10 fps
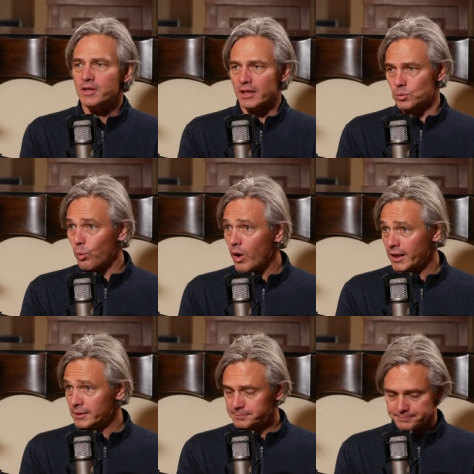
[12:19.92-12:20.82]
things
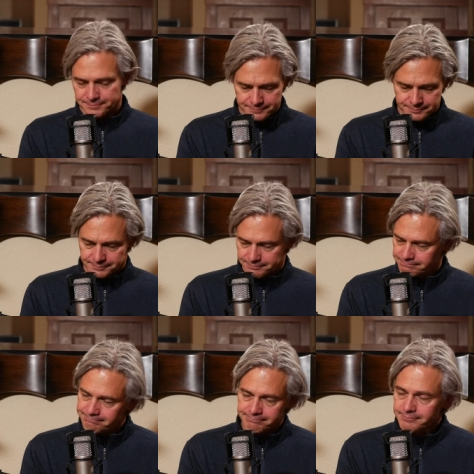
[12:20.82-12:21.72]
one
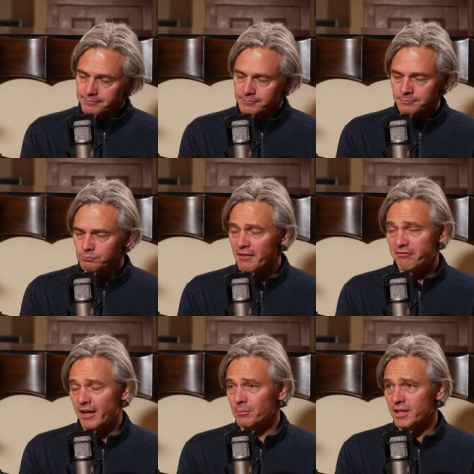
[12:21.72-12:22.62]
my
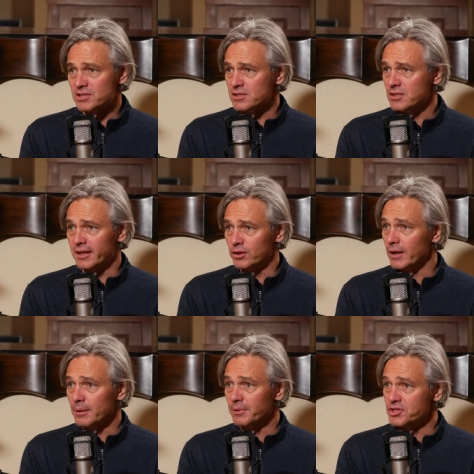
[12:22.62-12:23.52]
family in,
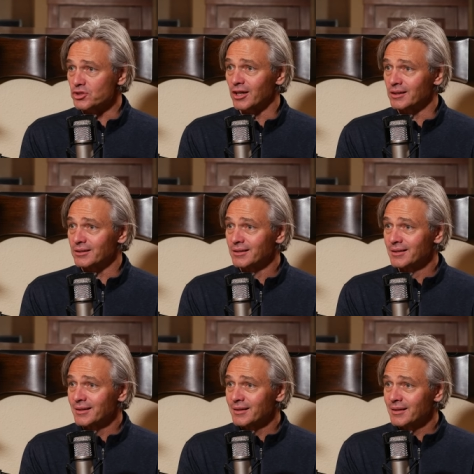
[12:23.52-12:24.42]
incredibly strong
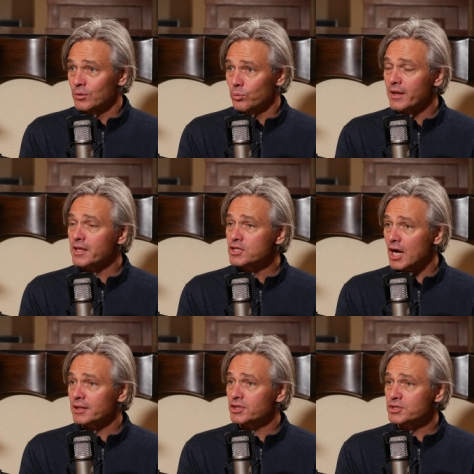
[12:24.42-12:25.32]
Nice. When the
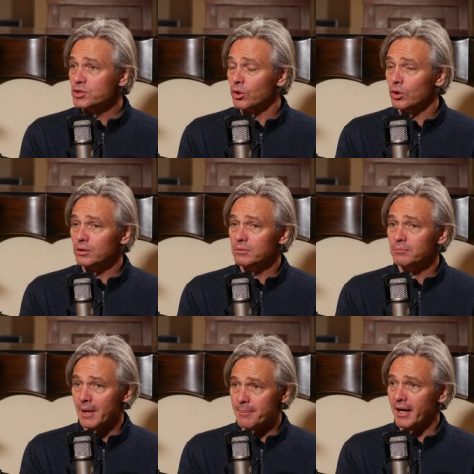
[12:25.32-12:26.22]
doctor
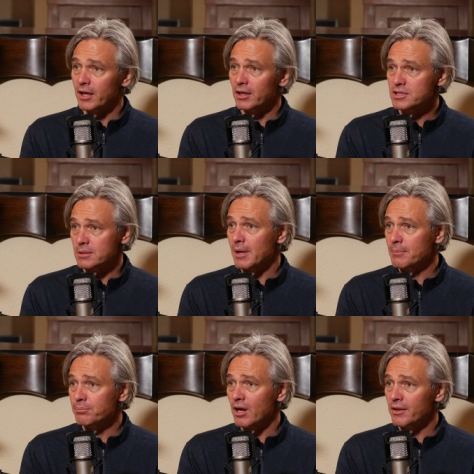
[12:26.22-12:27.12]
told my parents and my
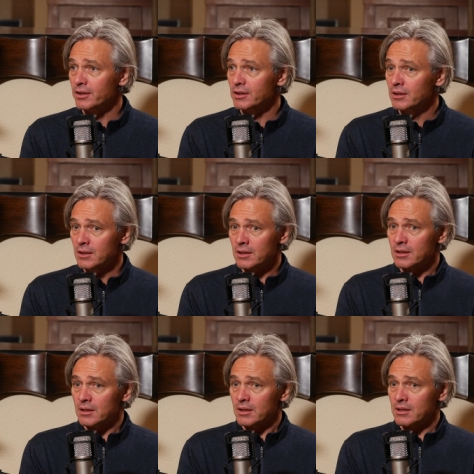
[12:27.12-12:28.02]
brother
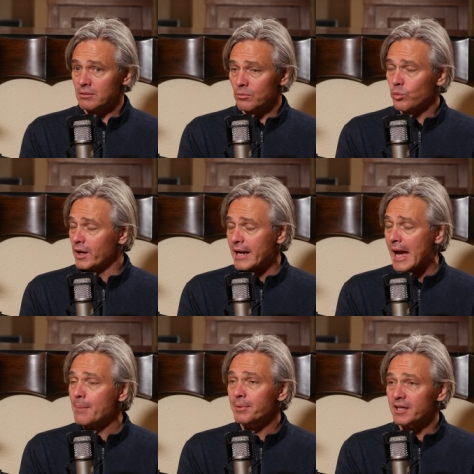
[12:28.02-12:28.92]
what had
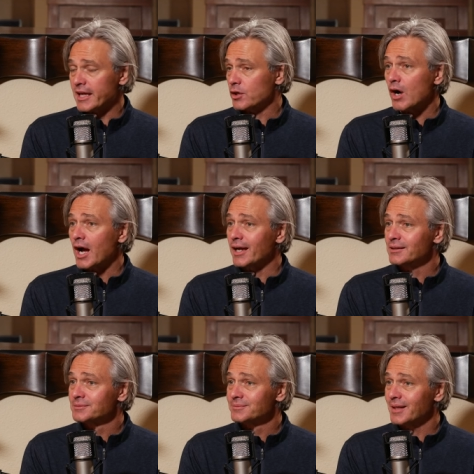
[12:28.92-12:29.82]
happened, they cried.
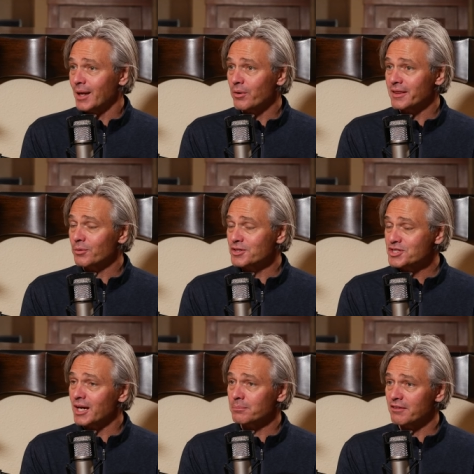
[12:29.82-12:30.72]
And when they were
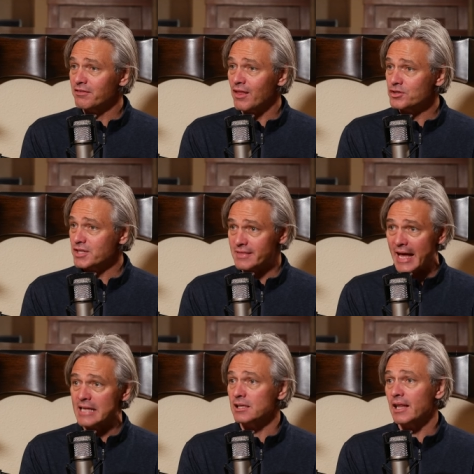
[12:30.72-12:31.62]
done, my father said,
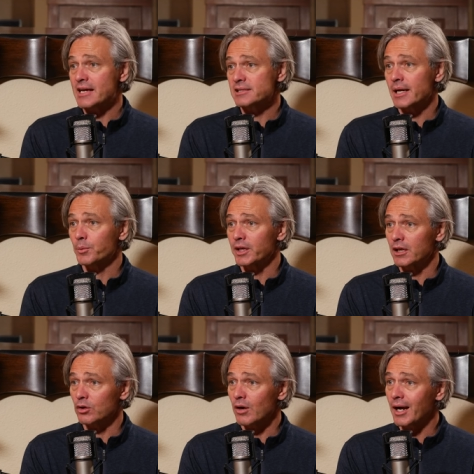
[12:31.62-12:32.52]
"That's the last time we
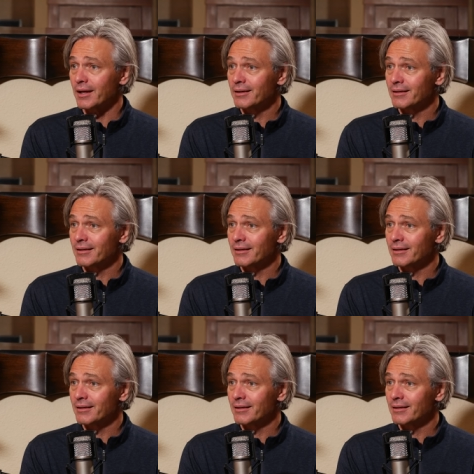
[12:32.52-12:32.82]
can cry."